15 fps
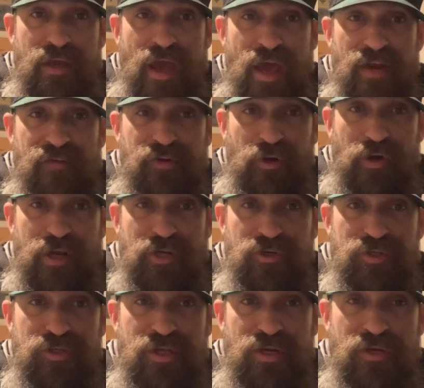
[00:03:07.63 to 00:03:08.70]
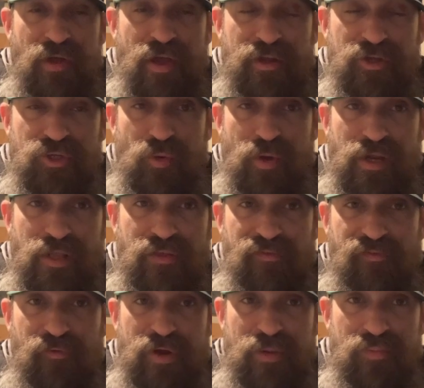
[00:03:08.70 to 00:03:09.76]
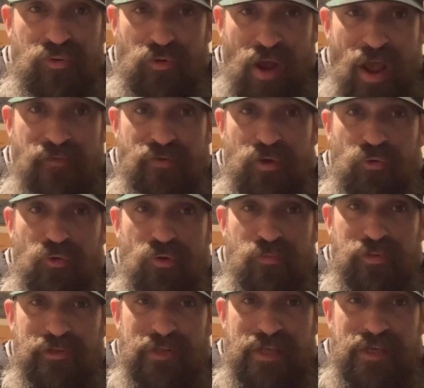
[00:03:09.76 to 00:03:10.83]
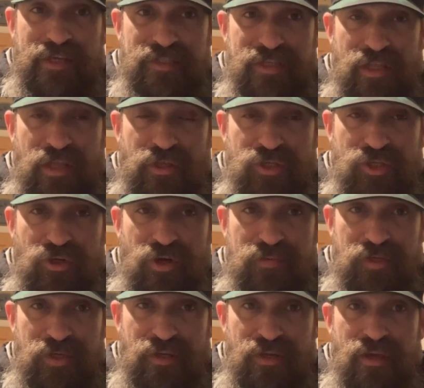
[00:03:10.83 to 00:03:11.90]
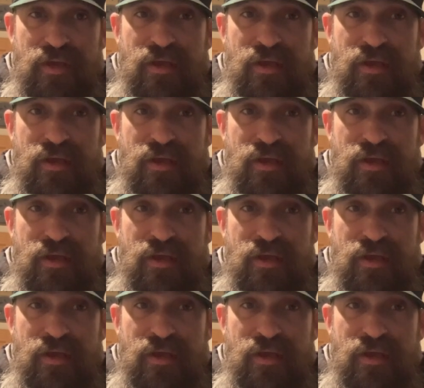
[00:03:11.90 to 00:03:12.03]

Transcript: and if you're interested in, in joining the free private group, link is in the description.